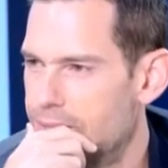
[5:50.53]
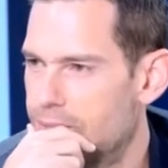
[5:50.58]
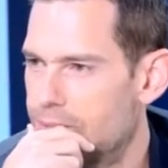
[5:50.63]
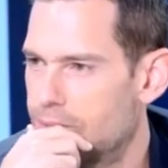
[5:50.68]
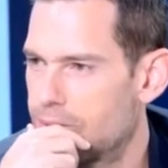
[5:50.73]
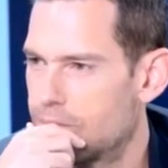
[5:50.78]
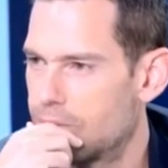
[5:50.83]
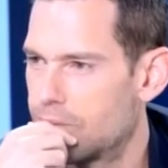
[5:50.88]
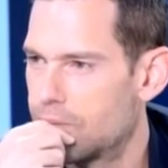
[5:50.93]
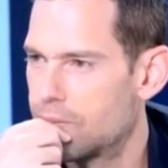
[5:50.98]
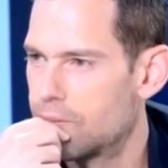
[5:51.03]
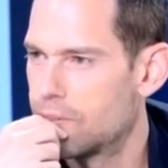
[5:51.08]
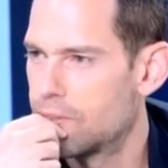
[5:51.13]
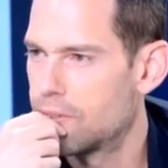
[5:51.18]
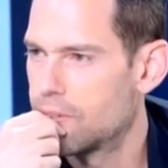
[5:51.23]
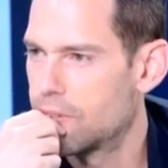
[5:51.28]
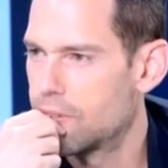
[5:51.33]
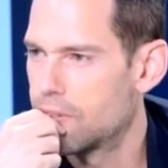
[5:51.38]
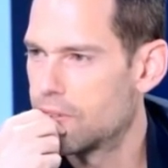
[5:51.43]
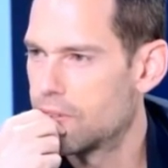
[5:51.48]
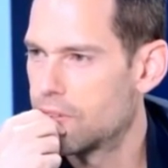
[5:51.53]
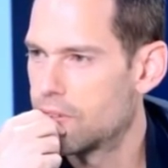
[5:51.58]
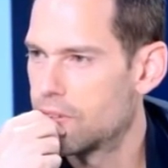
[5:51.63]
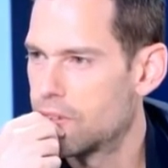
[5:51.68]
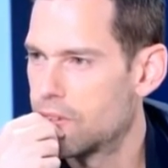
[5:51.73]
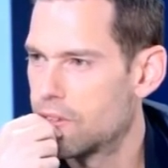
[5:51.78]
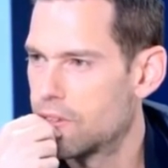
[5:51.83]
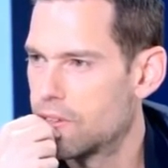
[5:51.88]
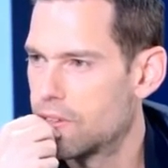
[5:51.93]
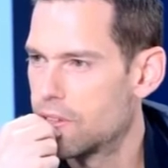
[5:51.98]
Okay? The number of times we're
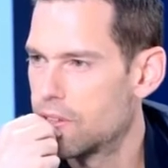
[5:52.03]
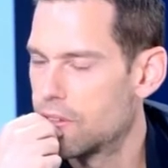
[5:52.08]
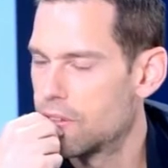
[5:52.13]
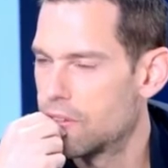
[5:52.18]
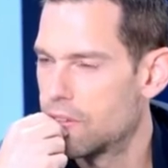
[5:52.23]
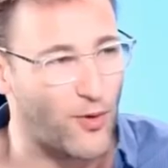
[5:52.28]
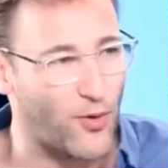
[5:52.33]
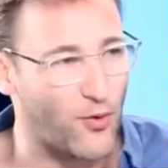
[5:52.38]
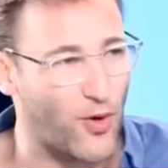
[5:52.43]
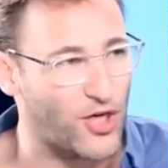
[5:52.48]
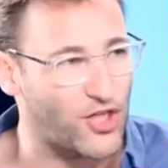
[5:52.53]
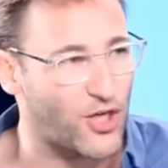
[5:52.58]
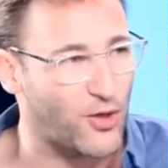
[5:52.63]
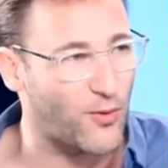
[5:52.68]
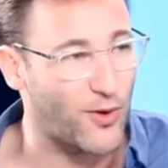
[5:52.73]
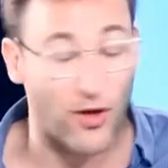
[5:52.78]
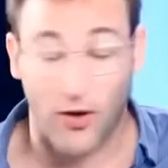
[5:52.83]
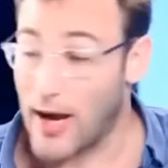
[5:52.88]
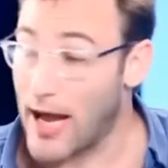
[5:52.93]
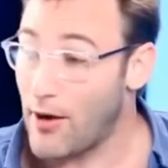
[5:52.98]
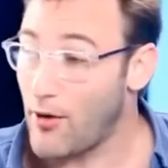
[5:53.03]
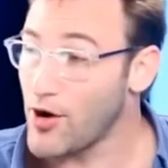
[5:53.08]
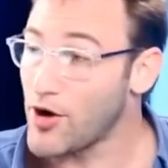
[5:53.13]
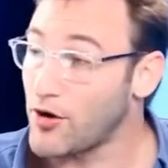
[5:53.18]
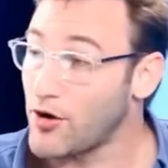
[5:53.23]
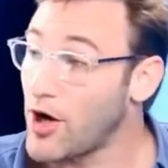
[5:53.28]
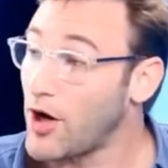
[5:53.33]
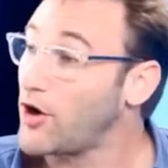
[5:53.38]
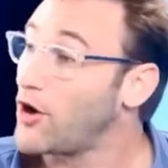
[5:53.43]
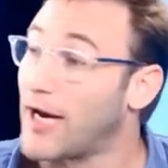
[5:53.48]
walking to a meeting, we're rushing, we go,
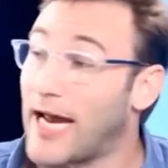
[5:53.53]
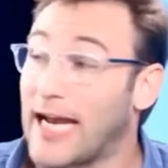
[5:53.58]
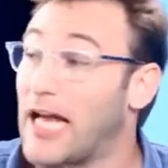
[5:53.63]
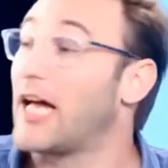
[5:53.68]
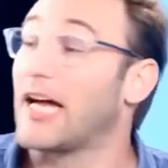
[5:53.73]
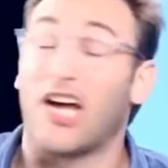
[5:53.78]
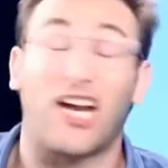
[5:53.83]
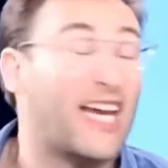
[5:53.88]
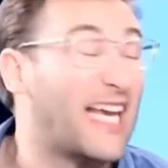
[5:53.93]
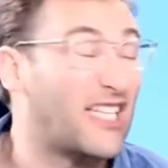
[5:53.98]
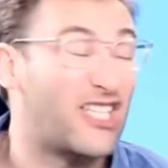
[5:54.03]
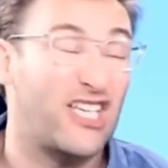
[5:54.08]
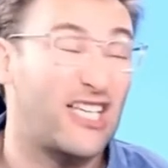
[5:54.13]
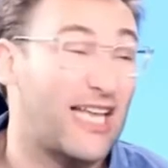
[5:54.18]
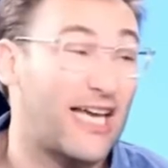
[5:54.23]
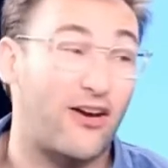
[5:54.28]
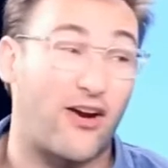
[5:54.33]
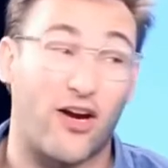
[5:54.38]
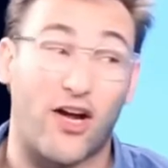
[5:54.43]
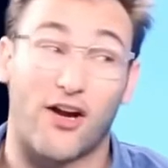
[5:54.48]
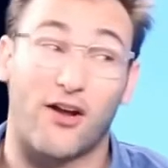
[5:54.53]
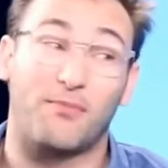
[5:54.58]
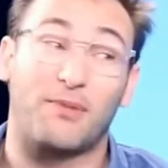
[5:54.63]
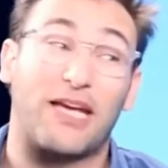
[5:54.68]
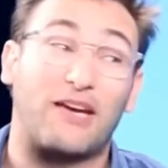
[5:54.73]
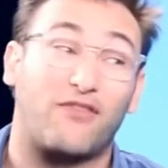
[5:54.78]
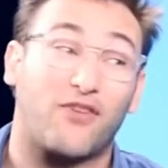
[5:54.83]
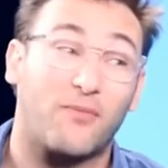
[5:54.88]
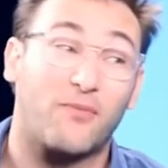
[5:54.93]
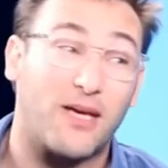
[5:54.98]
how are you? Not good. I got to get to you later.
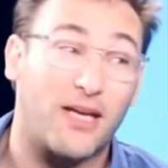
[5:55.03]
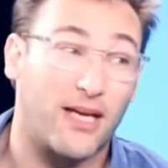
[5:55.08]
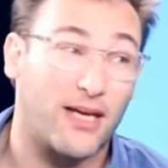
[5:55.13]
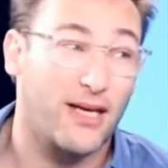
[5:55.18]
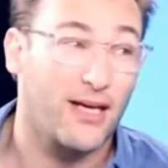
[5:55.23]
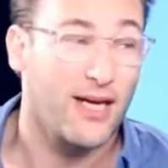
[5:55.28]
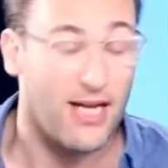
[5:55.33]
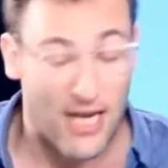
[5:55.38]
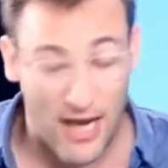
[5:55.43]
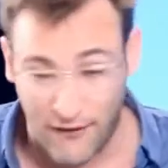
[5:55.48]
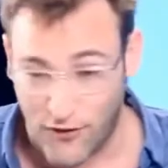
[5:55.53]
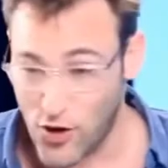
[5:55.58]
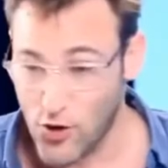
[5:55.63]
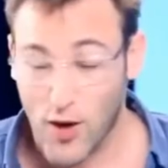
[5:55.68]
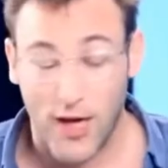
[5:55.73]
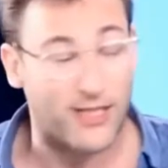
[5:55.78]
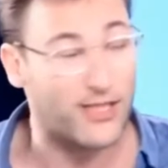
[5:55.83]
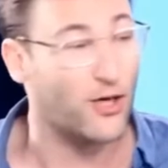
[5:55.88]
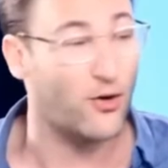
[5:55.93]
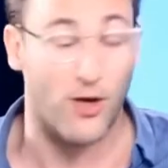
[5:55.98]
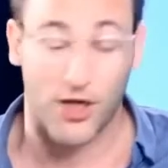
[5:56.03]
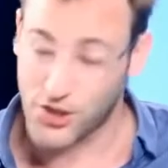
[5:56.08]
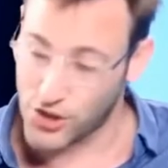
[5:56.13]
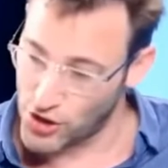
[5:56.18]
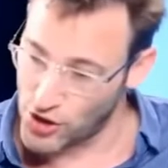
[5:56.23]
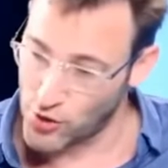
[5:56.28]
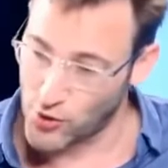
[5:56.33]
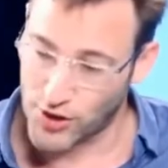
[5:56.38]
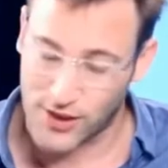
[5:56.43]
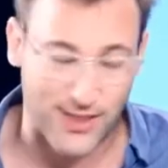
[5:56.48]
I'm late for a meeting. If you ask the
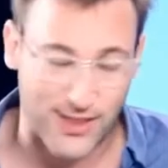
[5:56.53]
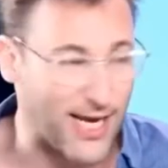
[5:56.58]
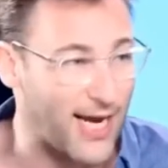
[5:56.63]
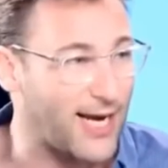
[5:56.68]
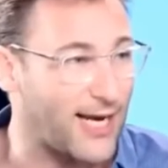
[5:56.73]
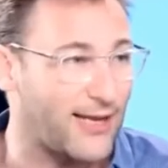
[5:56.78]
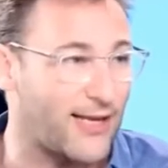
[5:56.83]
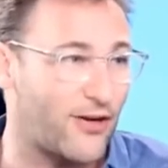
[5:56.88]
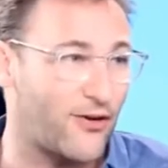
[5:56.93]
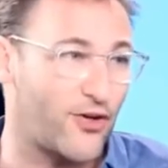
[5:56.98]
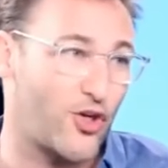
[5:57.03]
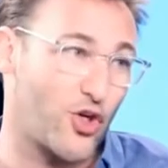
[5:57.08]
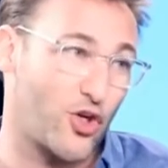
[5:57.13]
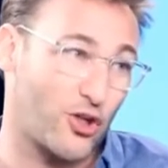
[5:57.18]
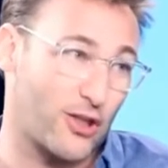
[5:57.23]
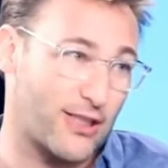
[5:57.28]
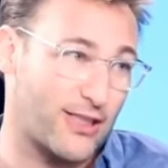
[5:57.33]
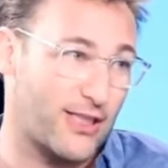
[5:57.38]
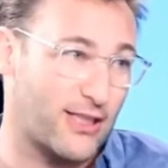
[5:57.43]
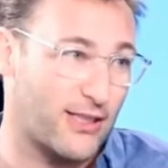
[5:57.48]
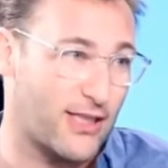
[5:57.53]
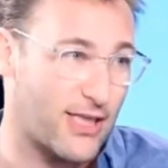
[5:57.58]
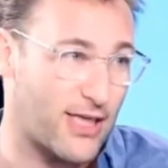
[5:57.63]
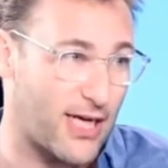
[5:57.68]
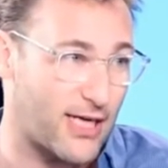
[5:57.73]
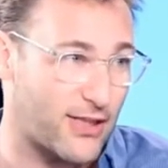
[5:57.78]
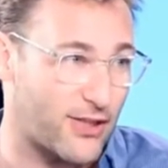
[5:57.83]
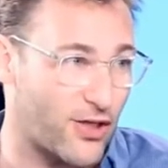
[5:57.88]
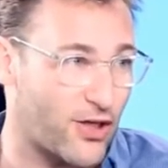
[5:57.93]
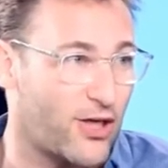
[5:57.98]
question, you were standing there and you were
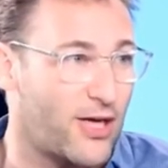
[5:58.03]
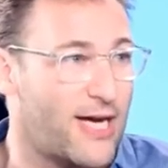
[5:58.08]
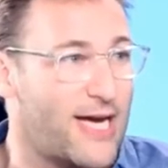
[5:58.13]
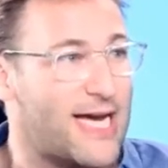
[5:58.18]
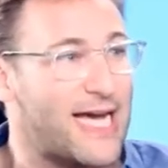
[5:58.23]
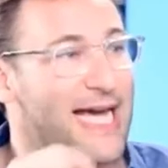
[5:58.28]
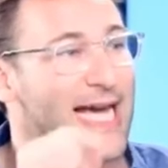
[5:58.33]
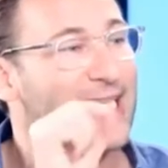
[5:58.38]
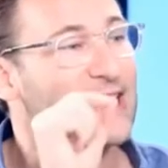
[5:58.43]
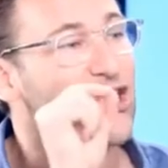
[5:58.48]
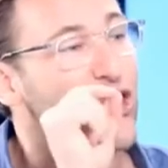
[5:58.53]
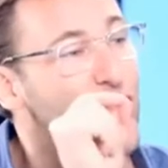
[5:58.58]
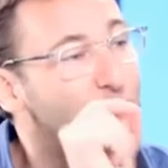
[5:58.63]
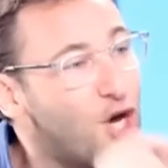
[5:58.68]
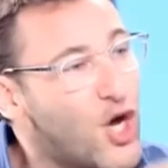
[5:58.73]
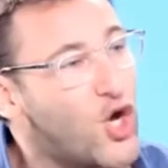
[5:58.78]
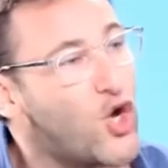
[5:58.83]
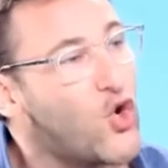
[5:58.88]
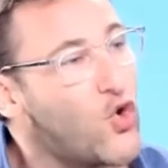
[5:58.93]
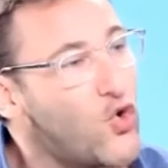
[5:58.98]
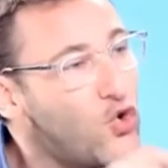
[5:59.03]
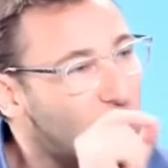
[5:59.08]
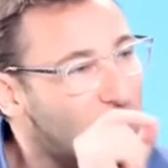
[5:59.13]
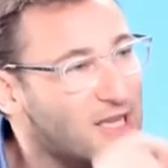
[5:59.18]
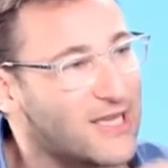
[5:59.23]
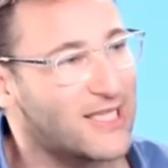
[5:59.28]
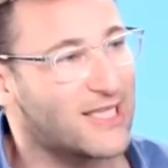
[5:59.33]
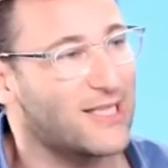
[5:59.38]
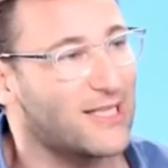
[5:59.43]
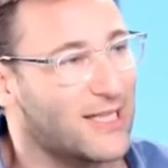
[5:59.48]
listening to the answer. It's
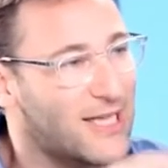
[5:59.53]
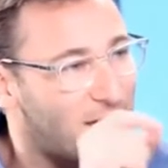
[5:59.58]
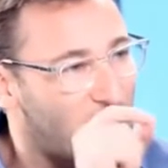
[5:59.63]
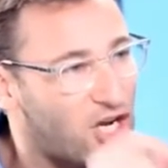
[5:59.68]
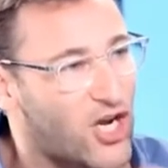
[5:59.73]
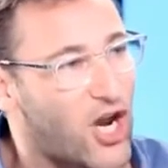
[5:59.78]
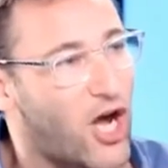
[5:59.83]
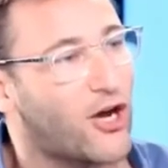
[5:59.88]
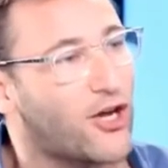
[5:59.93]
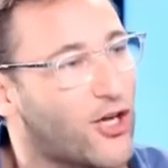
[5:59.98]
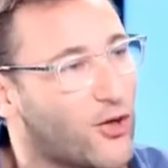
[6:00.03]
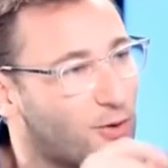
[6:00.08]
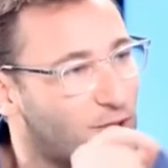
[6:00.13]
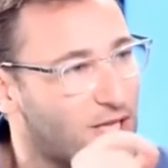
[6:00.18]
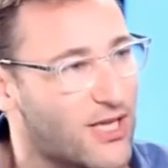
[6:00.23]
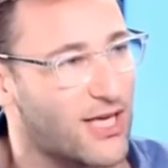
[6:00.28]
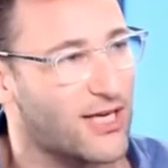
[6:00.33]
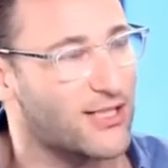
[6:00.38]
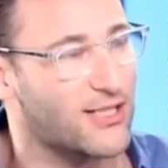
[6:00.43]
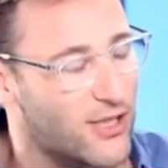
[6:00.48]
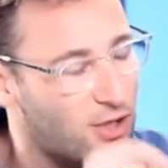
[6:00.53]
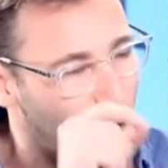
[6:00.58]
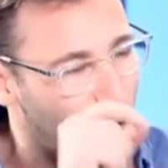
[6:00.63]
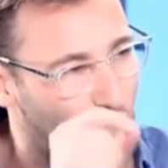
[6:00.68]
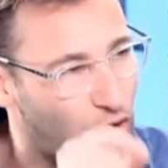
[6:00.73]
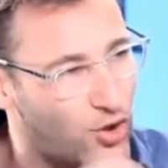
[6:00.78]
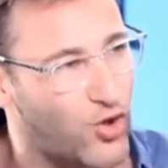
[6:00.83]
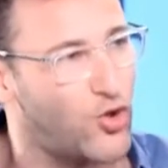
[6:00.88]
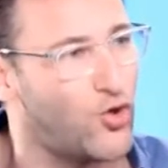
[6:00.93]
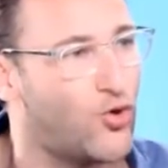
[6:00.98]
those little innocuous
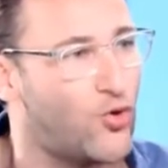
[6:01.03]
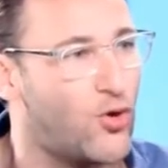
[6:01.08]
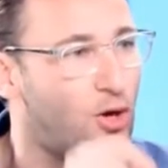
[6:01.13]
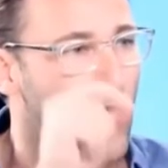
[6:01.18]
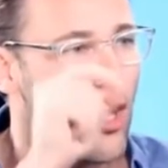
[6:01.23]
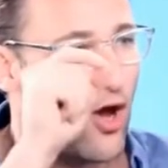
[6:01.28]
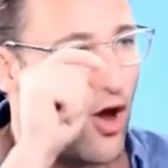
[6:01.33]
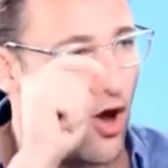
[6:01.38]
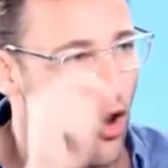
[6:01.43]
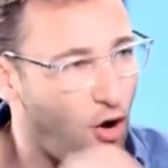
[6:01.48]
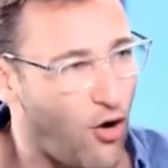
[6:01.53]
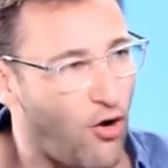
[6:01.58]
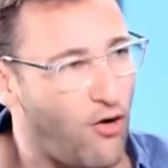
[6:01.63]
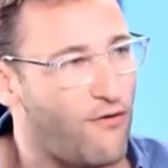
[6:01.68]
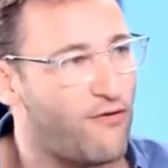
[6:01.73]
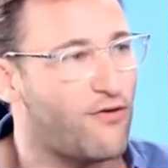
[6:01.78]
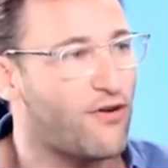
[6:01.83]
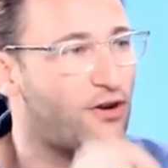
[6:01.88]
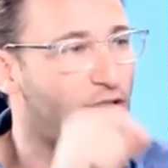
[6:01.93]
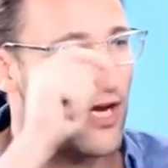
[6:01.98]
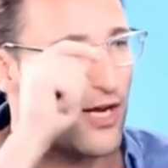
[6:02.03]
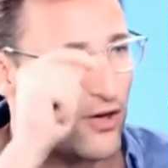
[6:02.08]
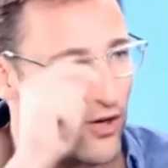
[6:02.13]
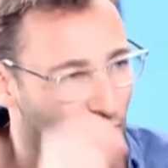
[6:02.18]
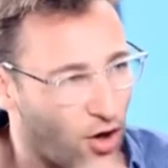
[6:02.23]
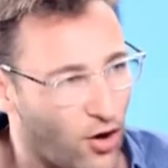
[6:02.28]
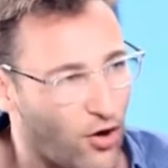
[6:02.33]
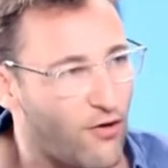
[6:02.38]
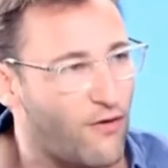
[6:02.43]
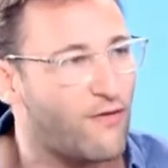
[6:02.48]
things that you do
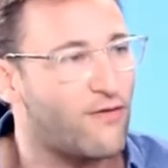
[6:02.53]
over and